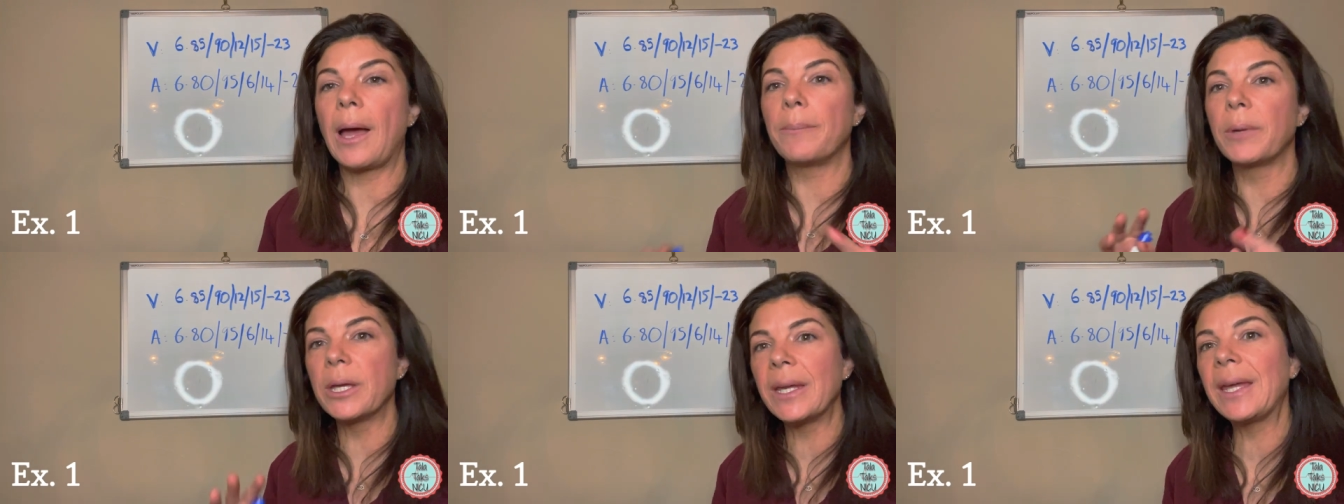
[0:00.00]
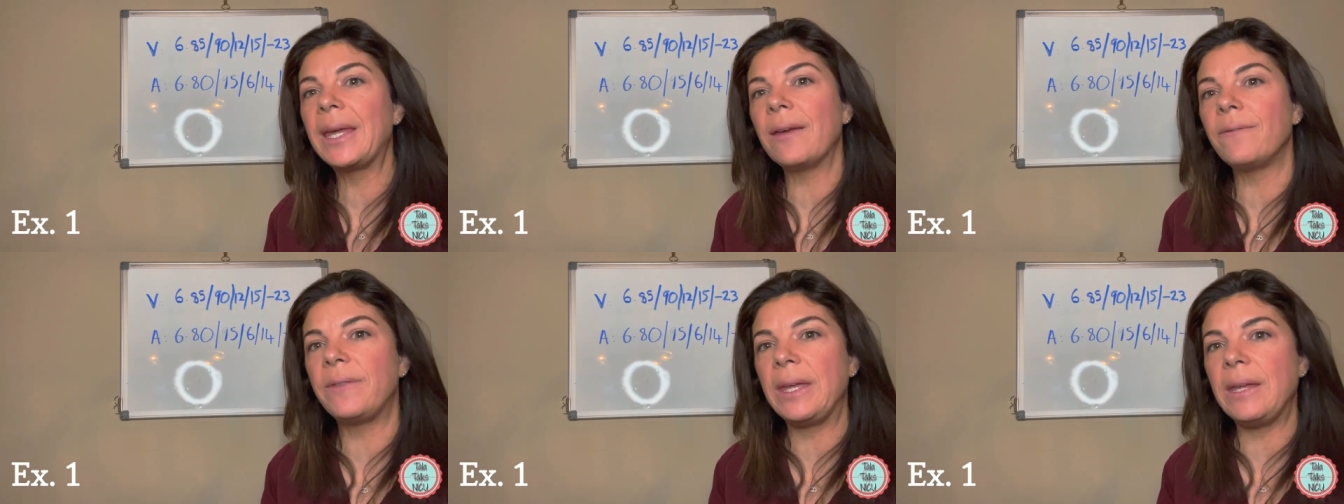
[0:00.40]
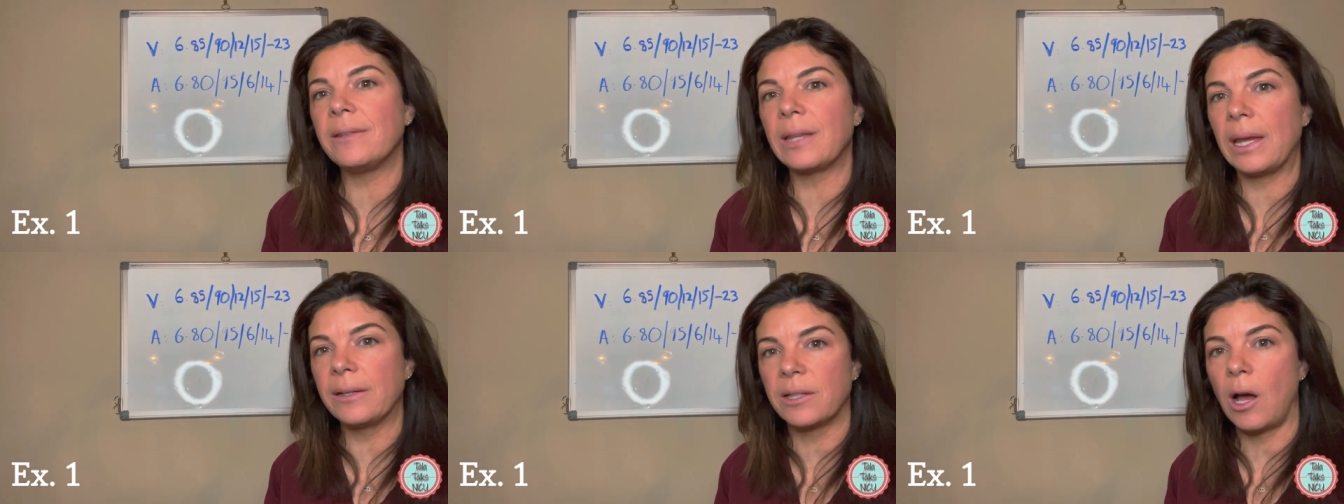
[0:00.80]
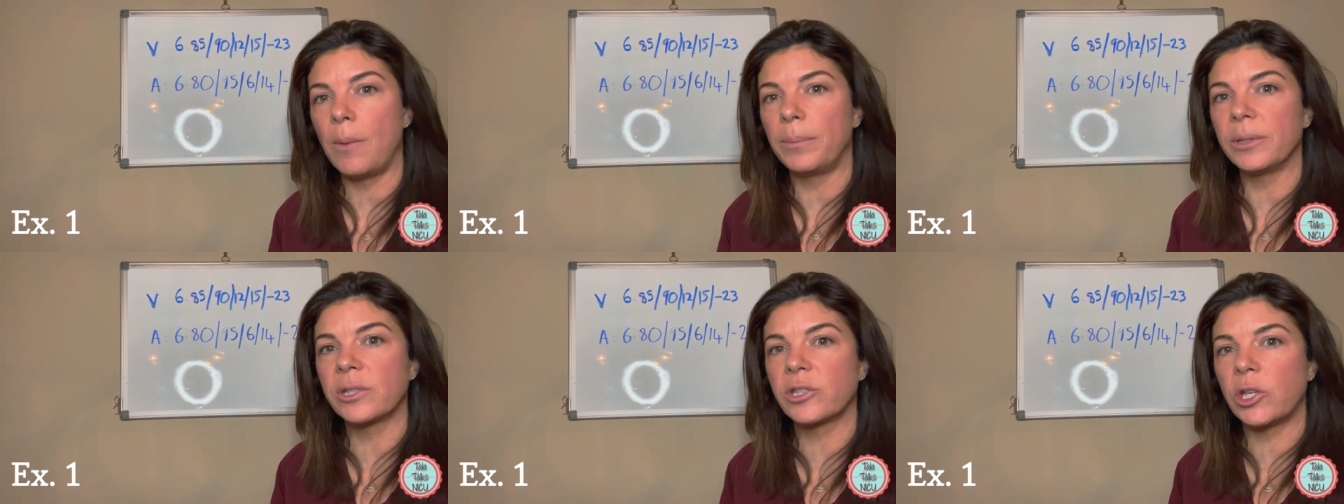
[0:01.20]
I'm going to give these
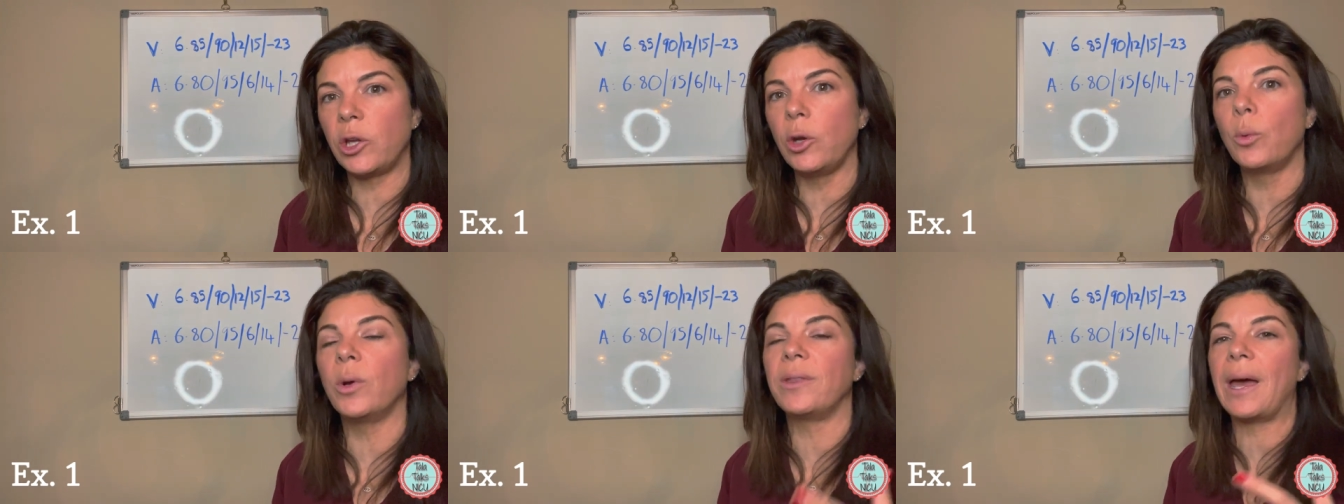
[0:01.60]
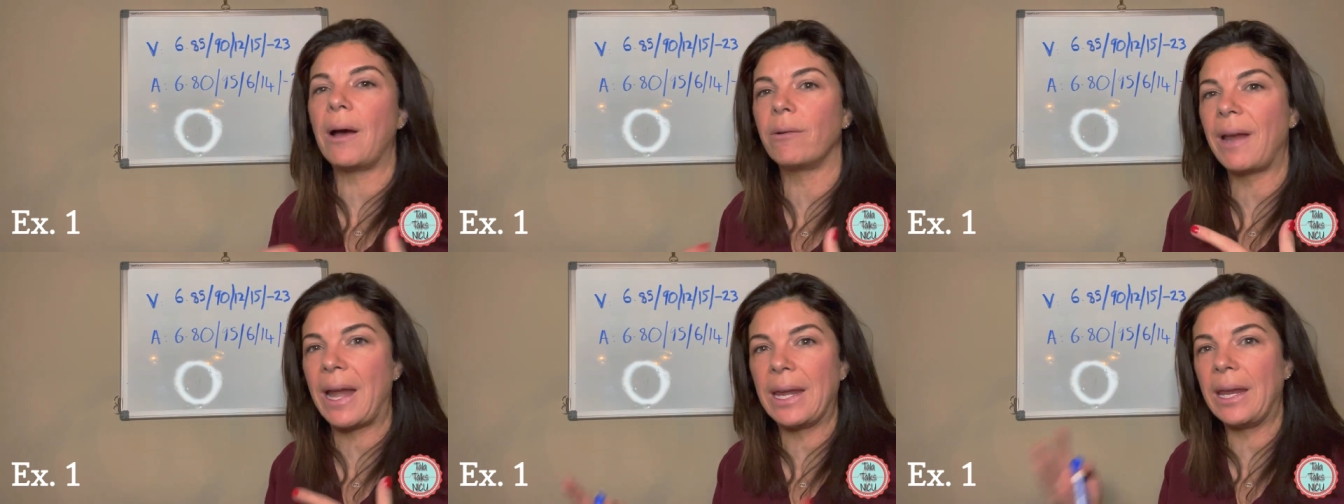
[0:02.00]
examples to you without